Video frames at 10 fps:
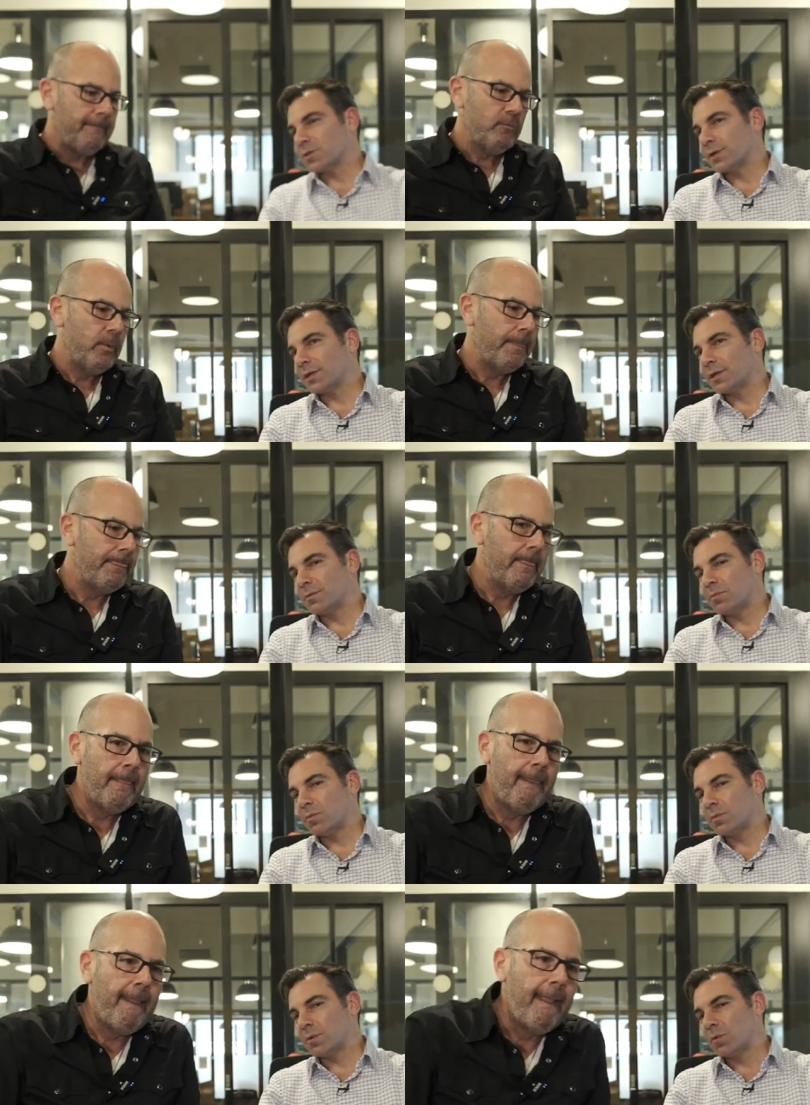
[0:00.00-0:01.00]
Speaker 1: don't end
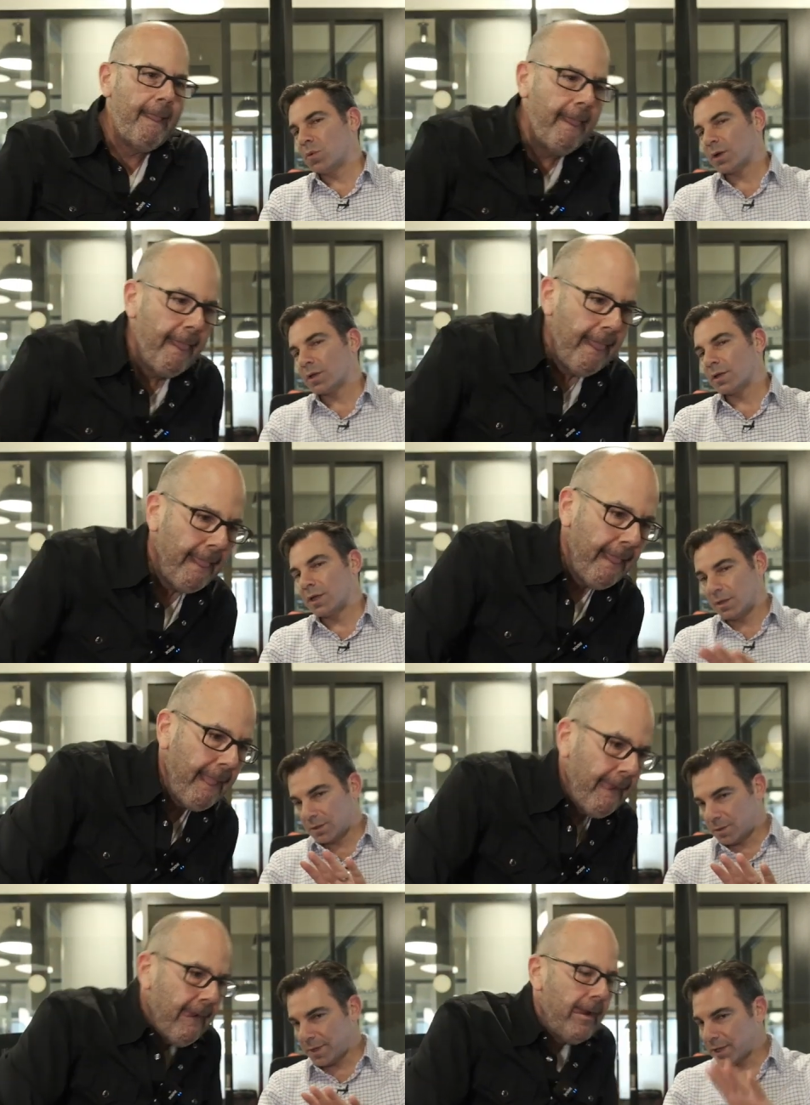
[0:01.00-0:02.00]
up
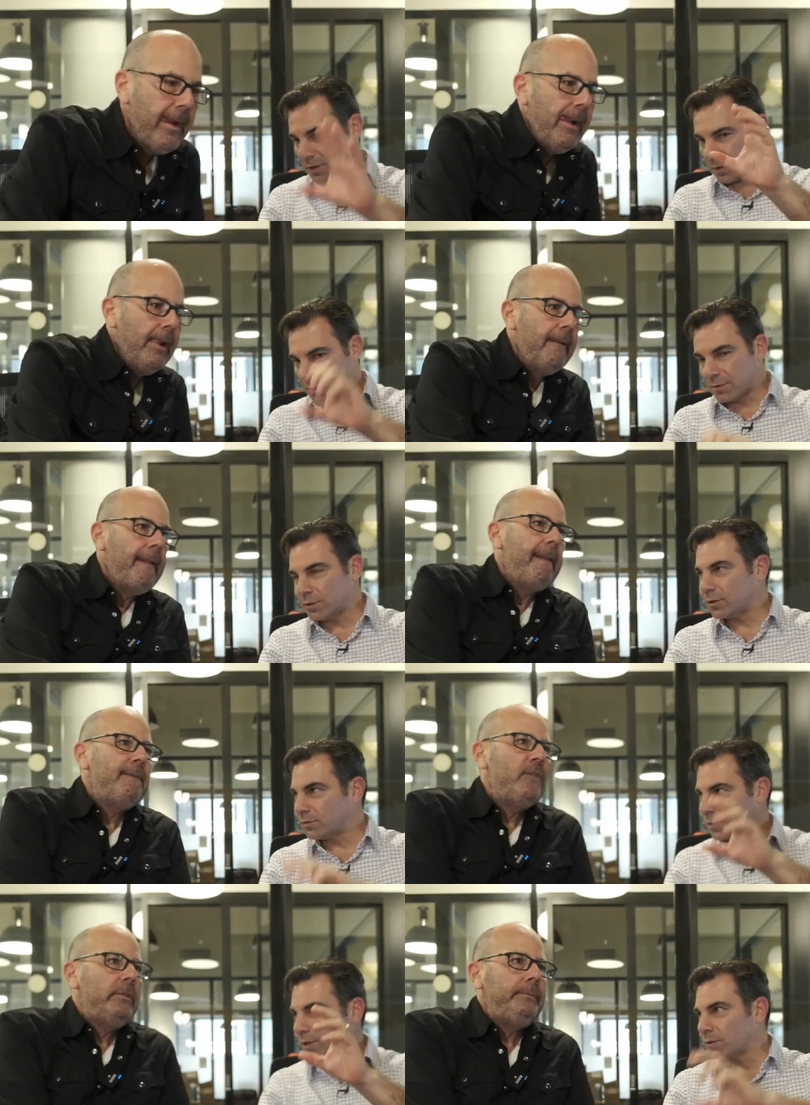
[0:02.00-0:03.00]
working, depending on their level
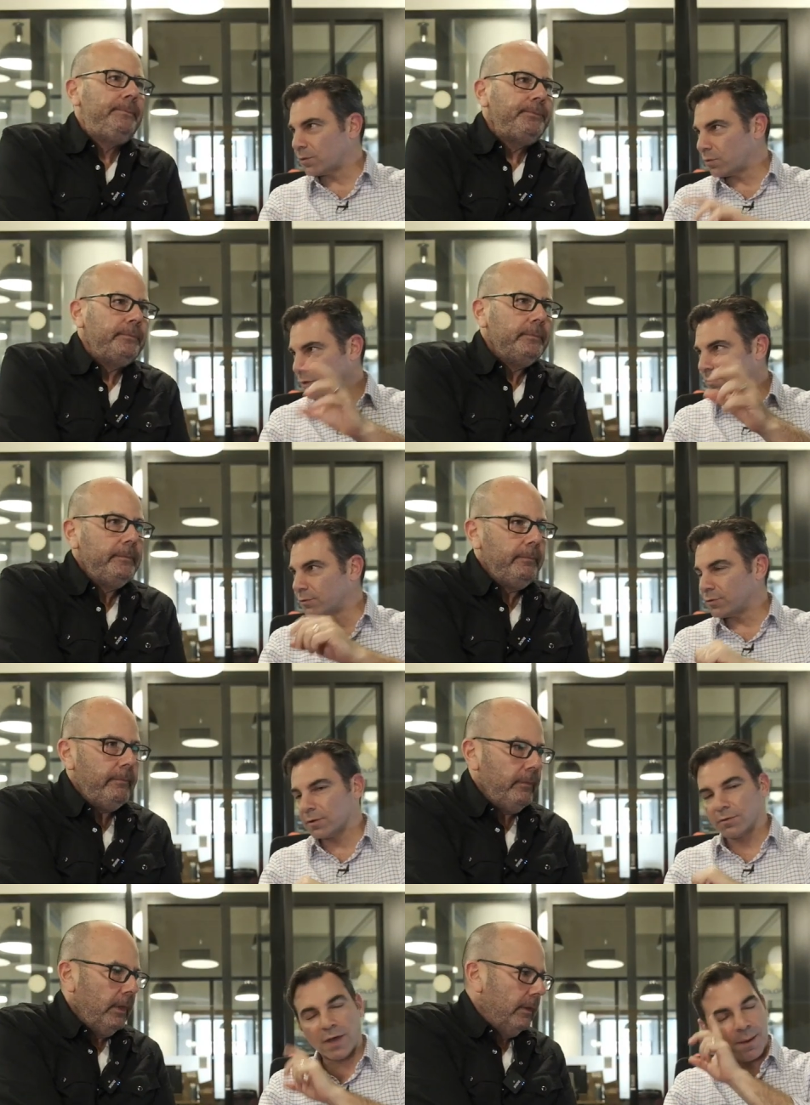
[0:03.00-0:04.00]
of and level
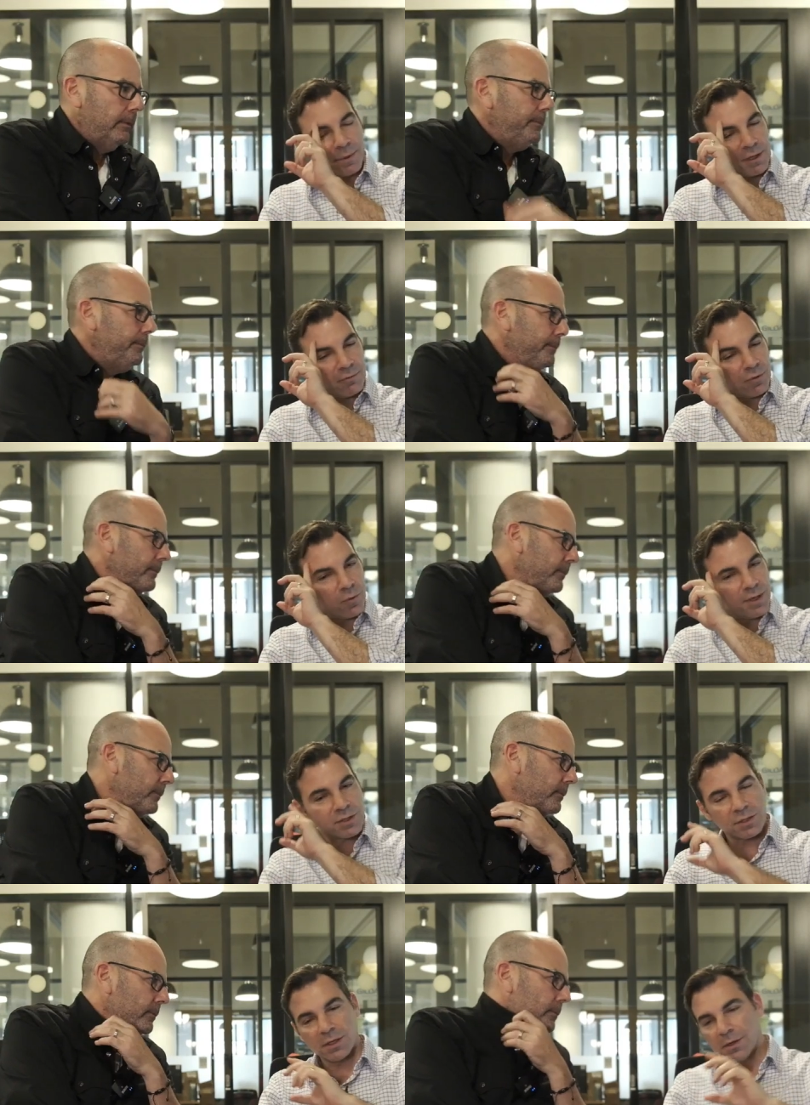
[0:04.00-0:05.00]
of appetite for
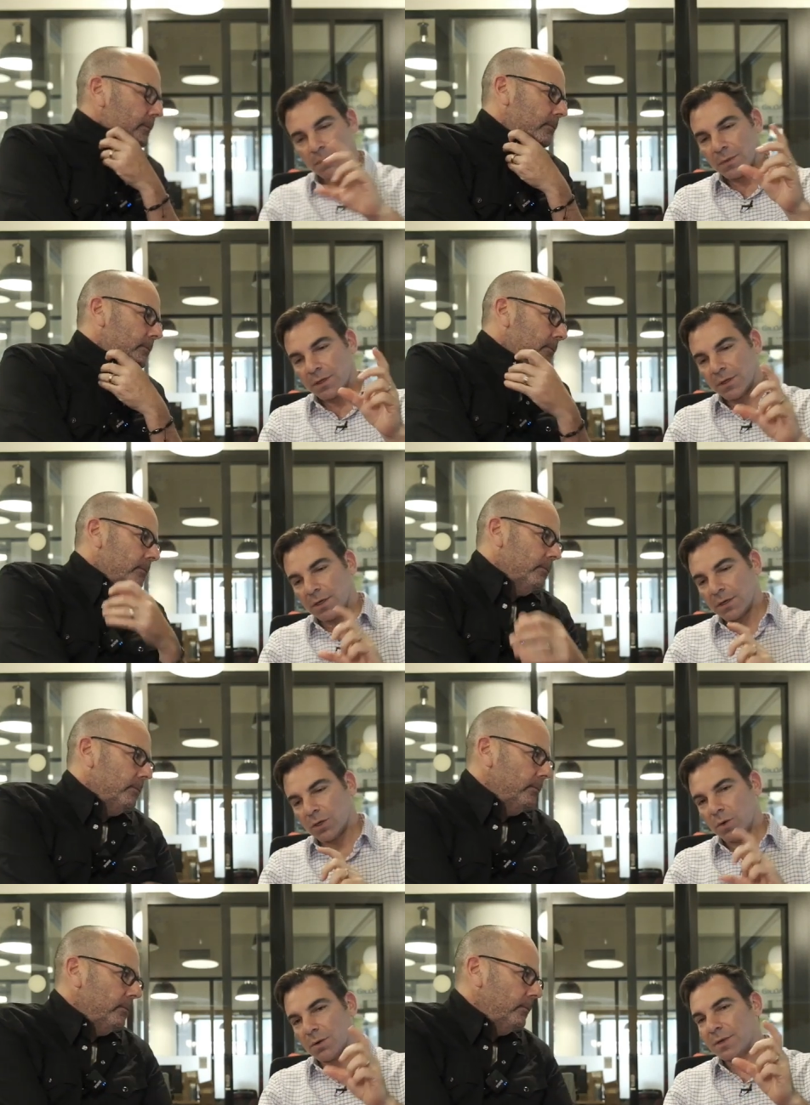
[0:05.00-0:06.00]
risk, you,
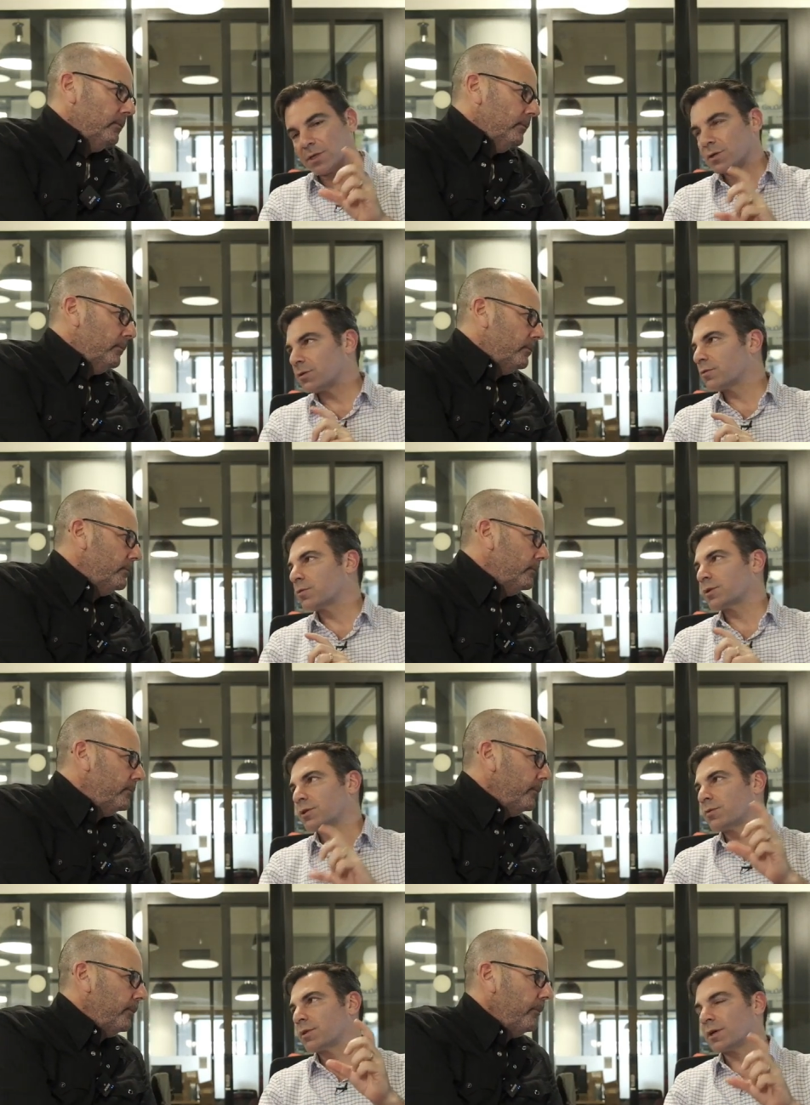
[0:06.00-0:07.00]
you want to make sure you're
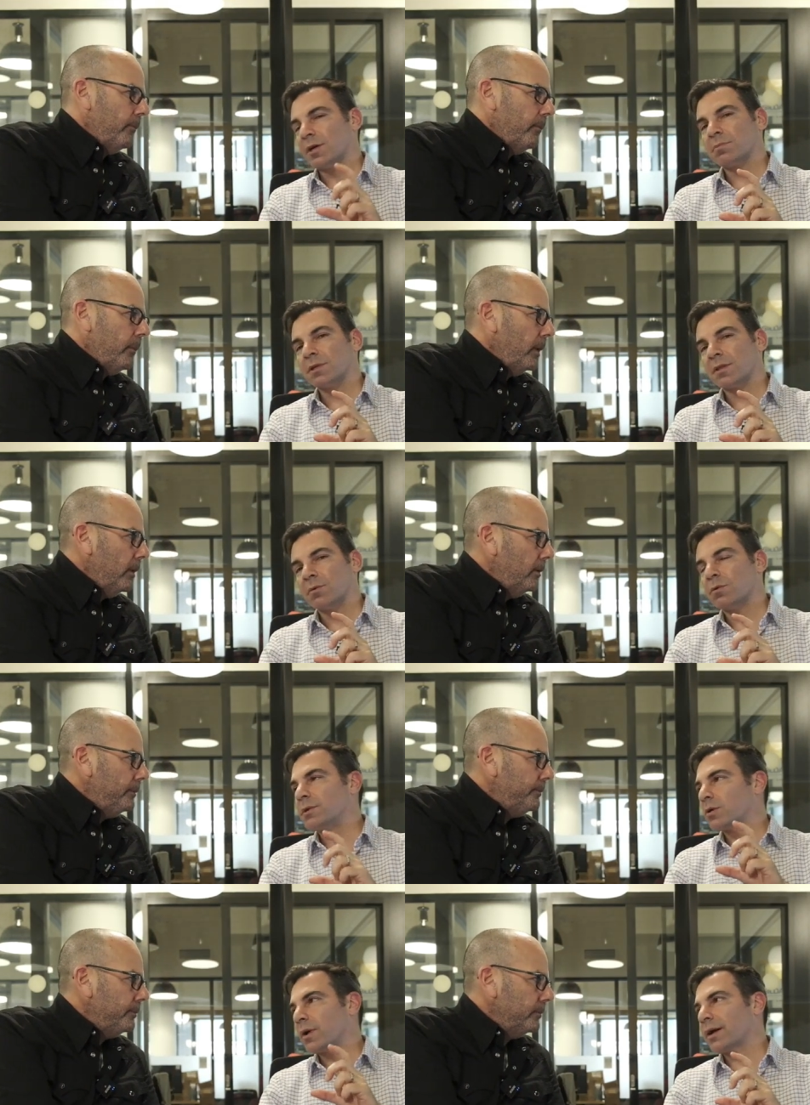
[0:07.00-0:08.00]
dealing with a company that will
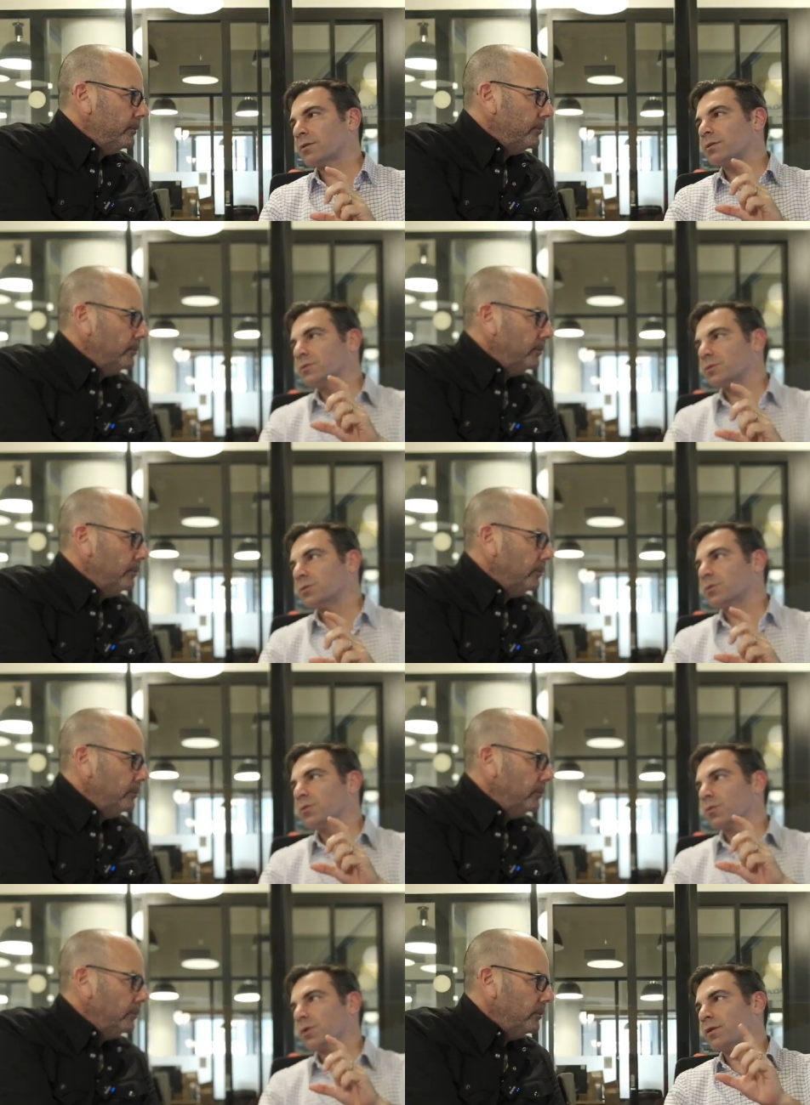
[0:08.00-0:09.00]
be around in
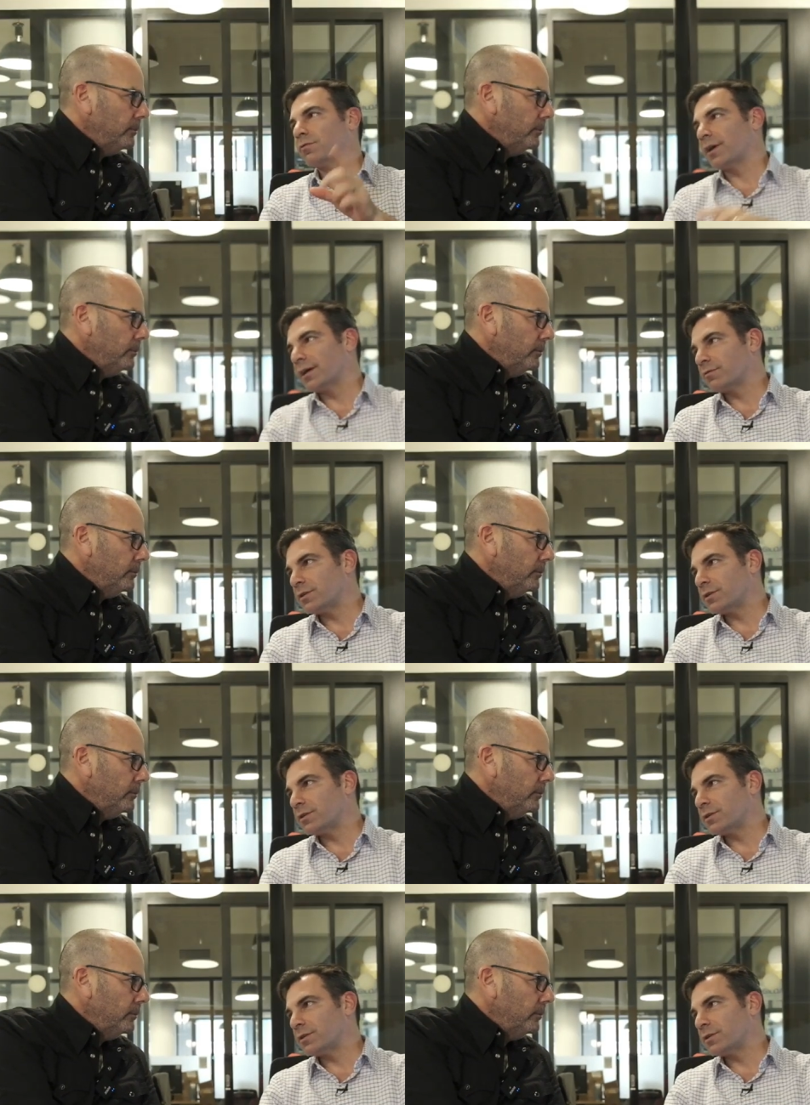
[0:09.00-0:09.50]
two, three, five